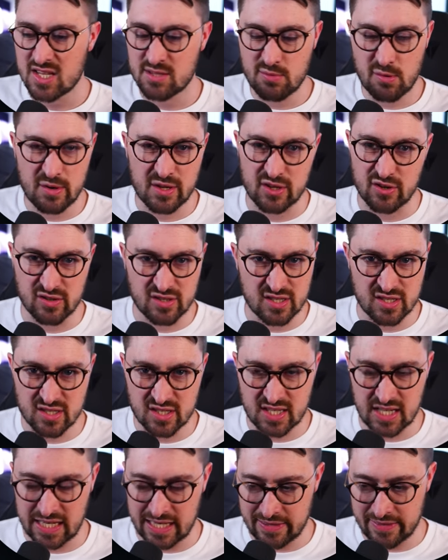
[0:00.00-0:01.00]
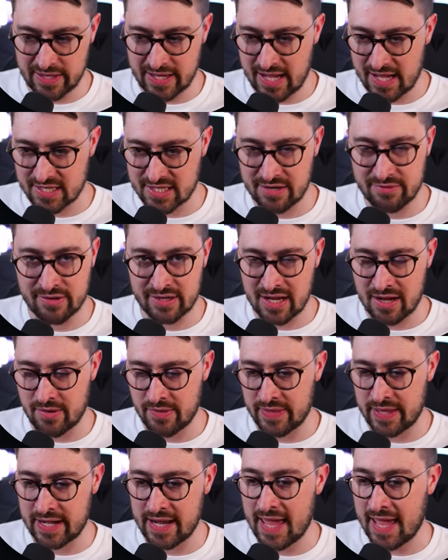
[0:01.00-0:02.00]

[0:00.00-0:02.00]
Probably good to just clear the cache every now and then.